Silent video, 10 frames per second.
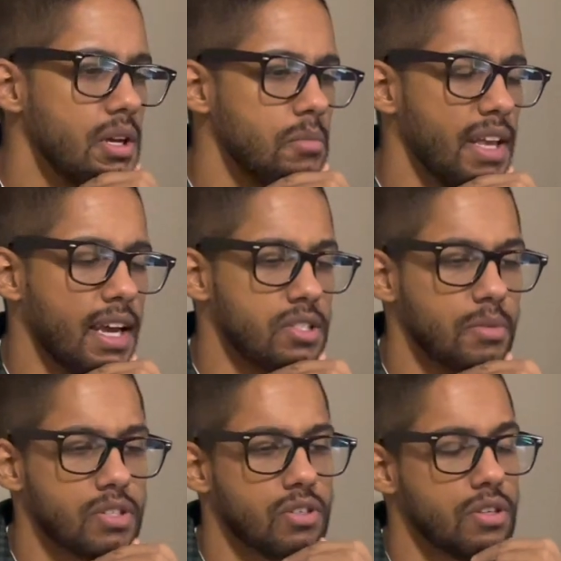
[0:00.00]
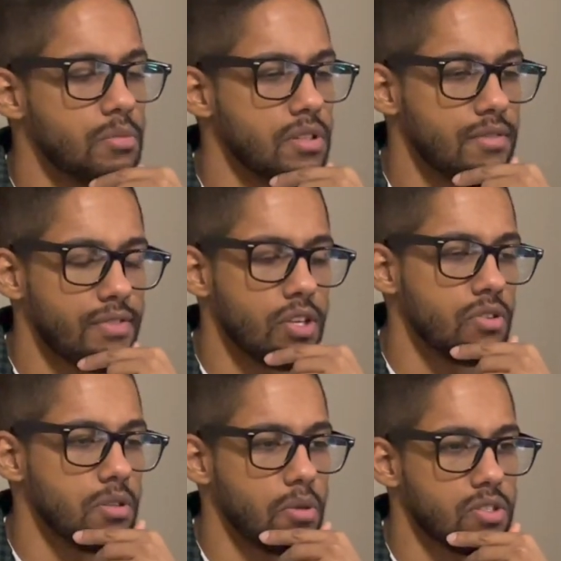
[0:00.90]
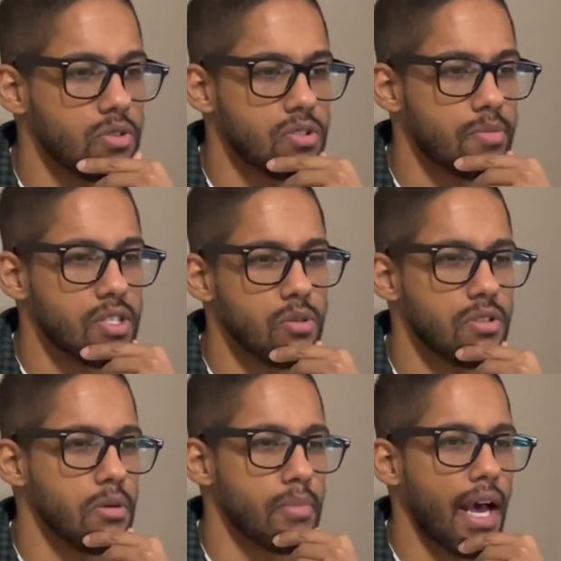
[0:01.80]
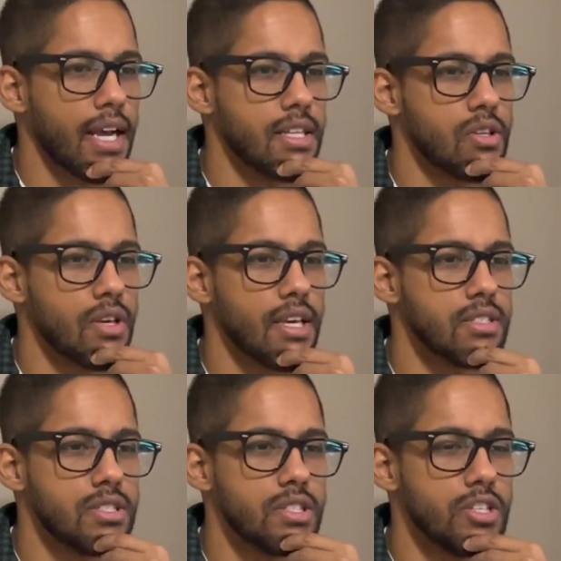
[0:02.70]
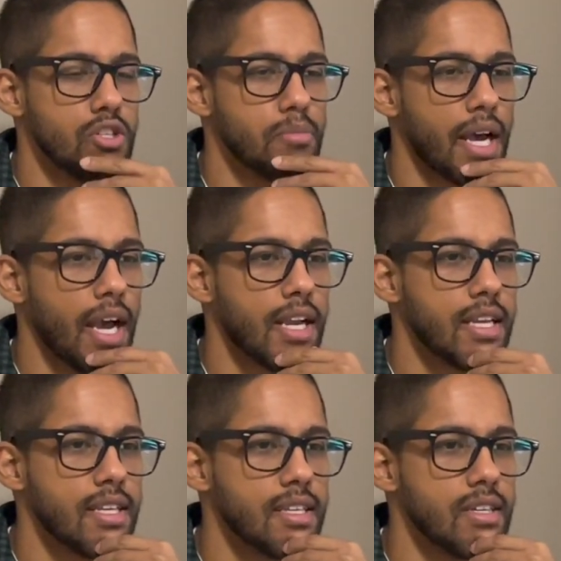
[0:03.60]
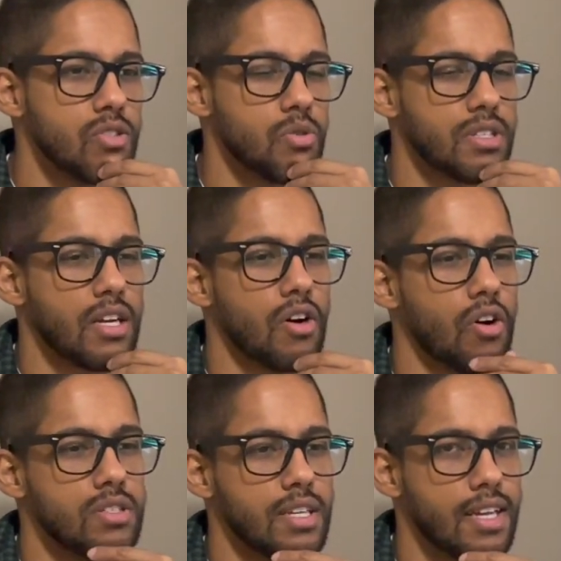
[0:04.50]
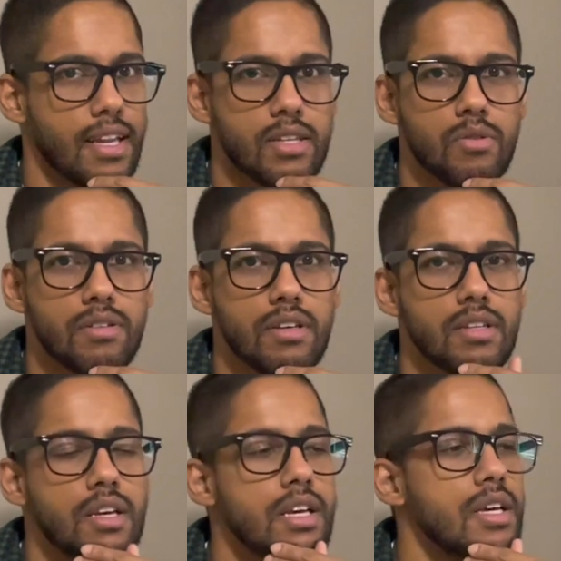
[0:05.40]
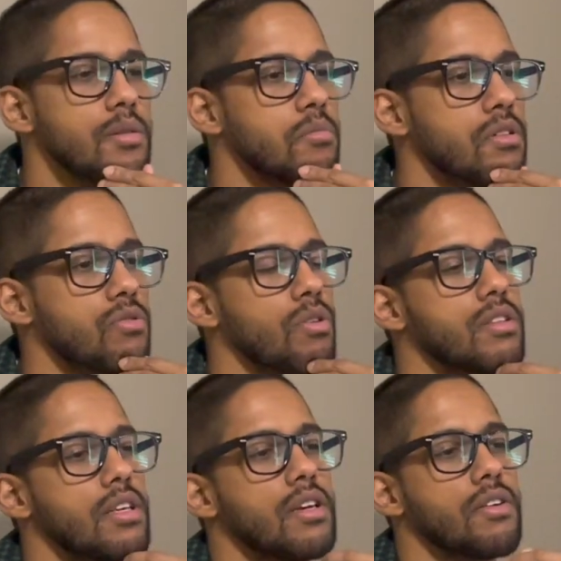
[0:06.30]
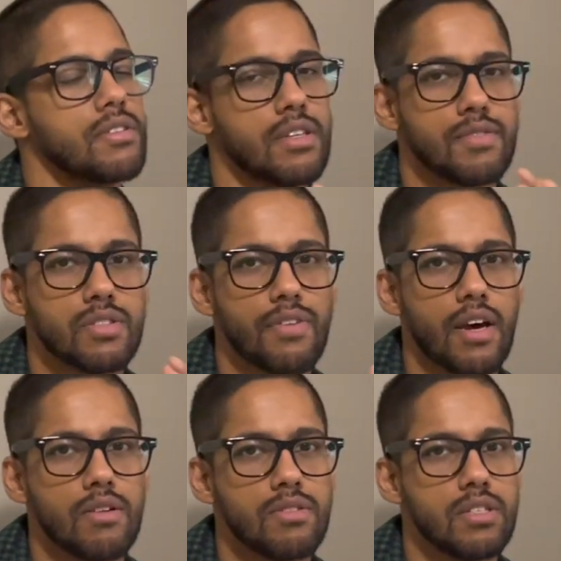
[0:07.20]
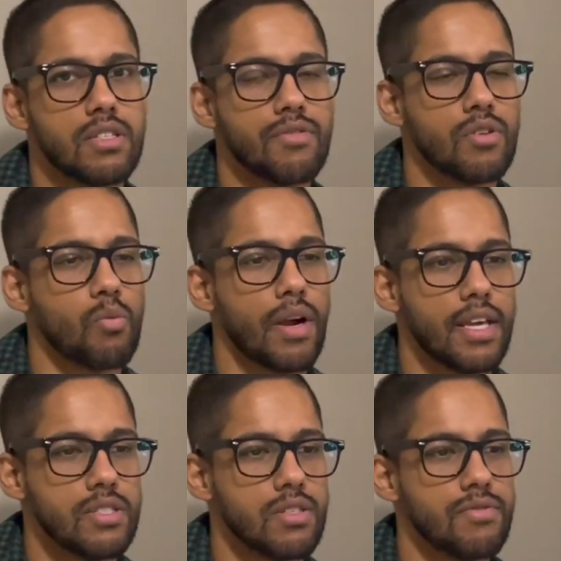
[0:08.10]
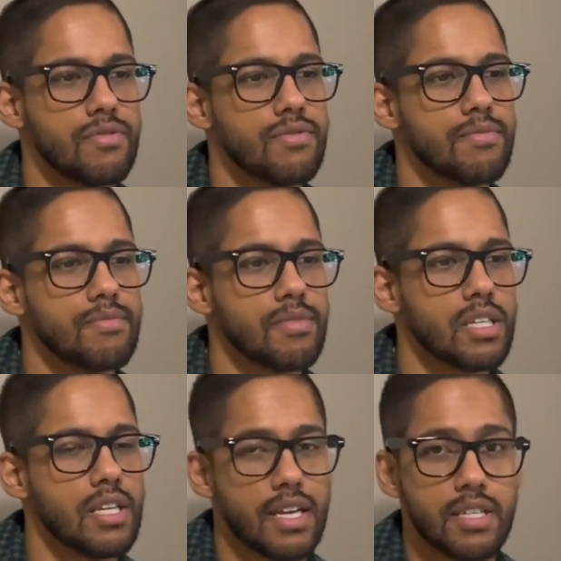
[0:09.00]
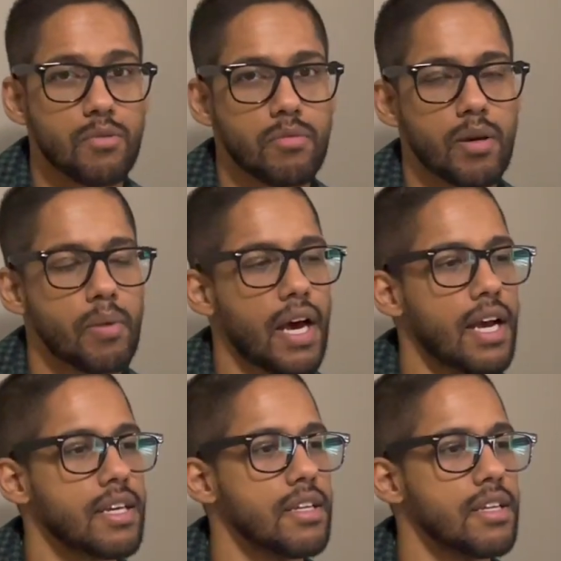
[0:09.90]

But yeah, just make sure you're really feeling the muscle, especially with your back. Like you can't see your back, and so it's kind of hard to connect with it. But throughout the years, I've just found different ways of connecting with my back.